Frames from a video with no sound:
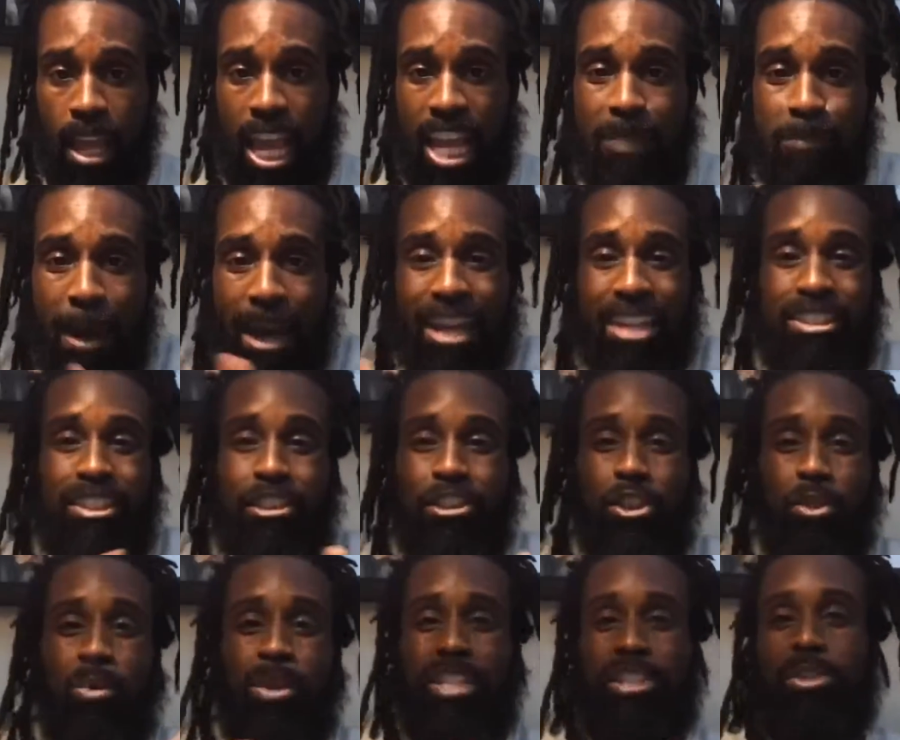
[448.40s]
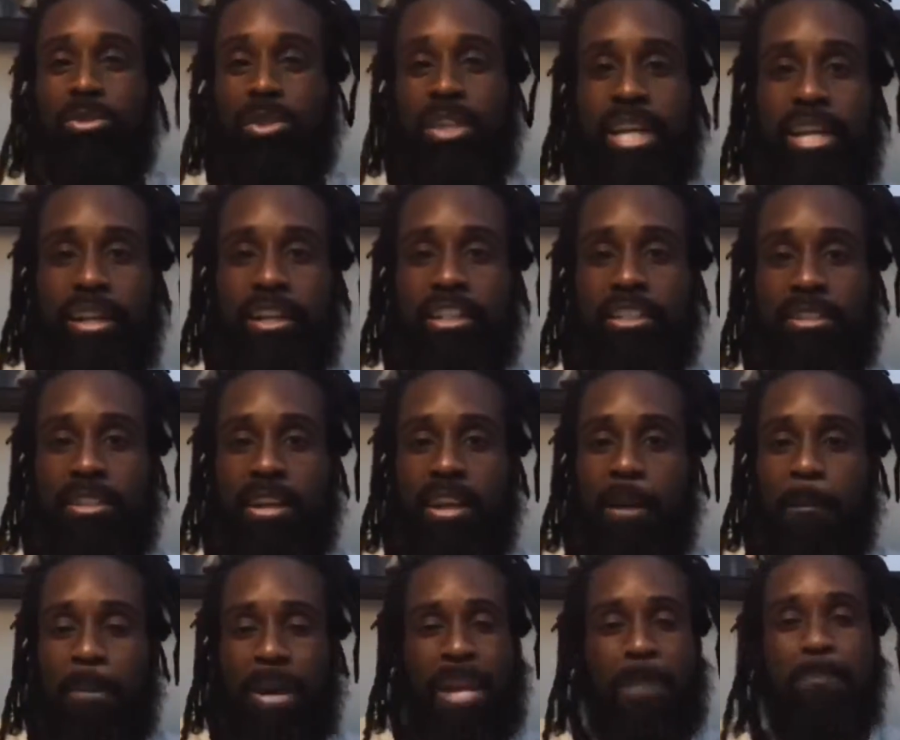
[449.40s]
It might have took 22 years,
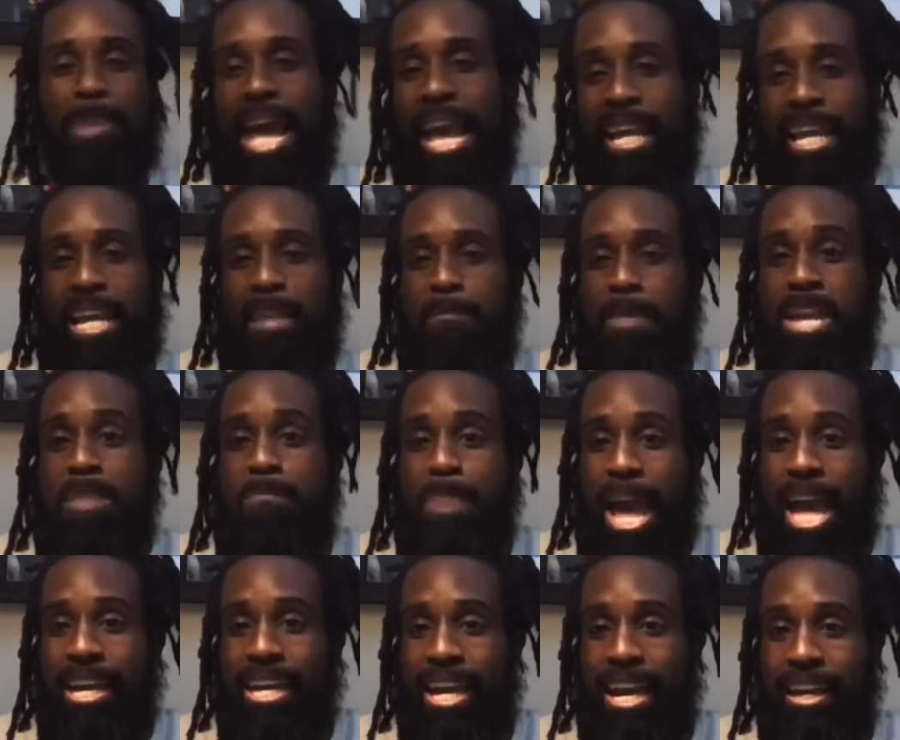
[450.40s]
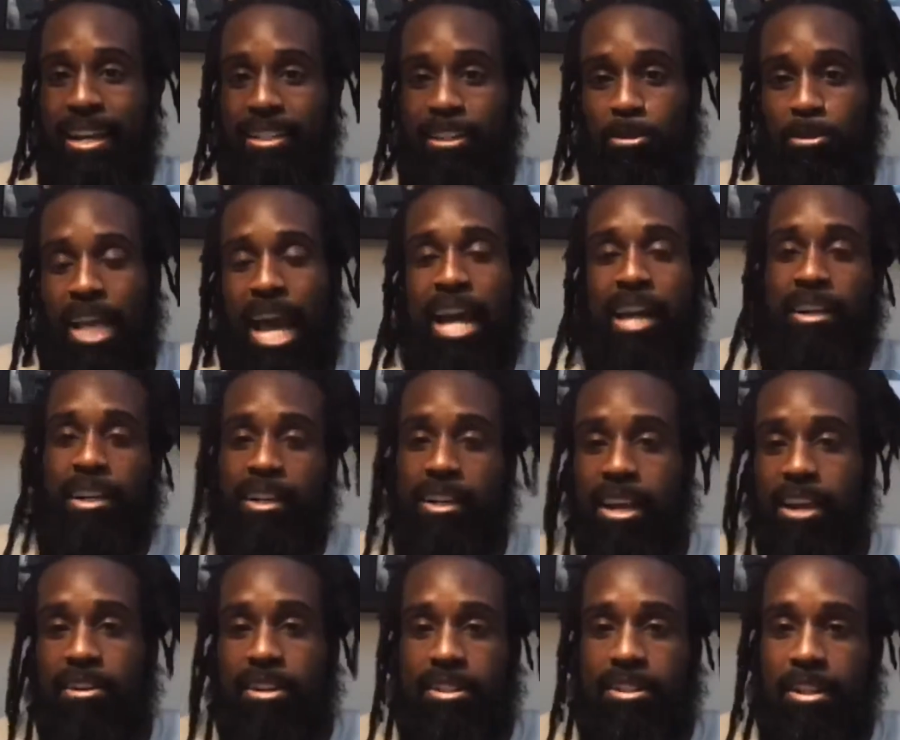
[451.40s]
but he back at it. So Tiger didn't
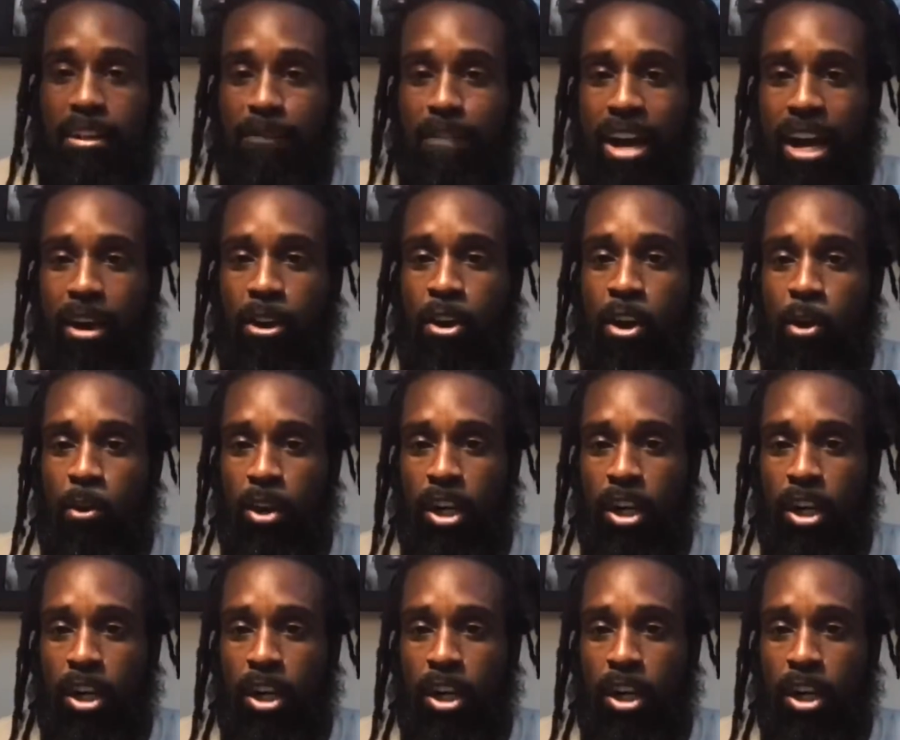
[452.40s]
count himself out.